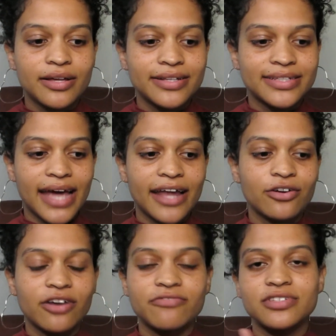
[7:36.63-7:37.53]

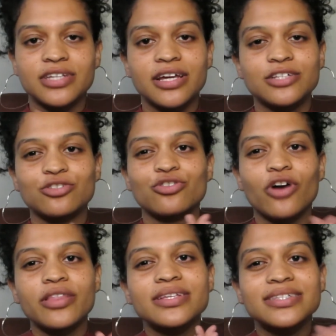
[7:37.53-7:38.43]
dandruff that is
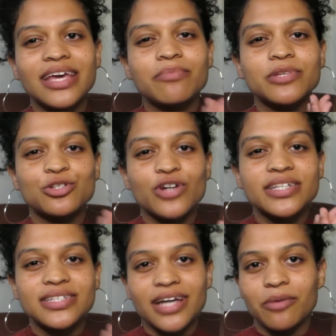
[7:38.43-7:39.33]
not the same as dry
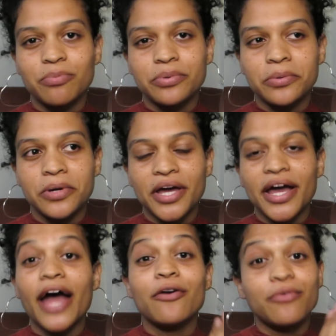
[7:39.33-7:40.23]
scalp.
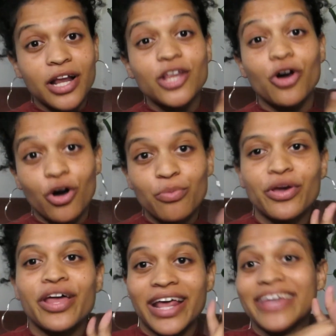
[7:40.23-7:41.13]
I really hope you
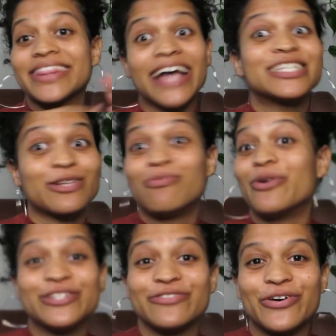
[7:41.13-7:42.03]
think that's the
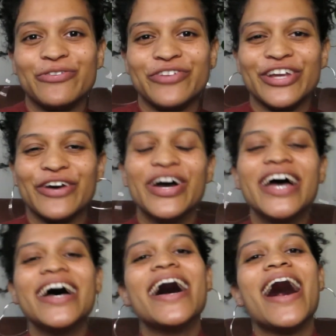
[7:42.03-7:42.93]
point of the whole video.
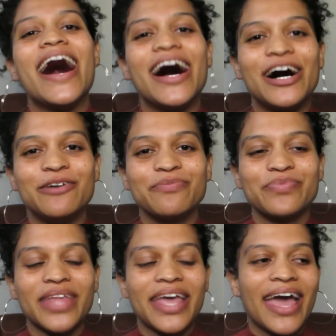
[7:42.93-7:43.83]

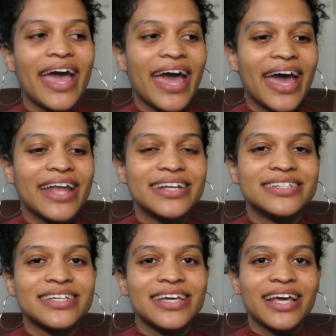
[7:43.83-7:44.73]
And
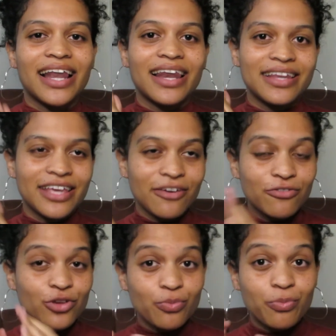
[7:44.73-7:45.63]
if
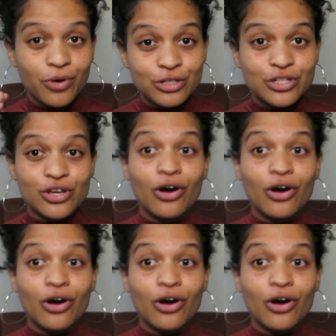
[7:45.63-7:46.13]
you put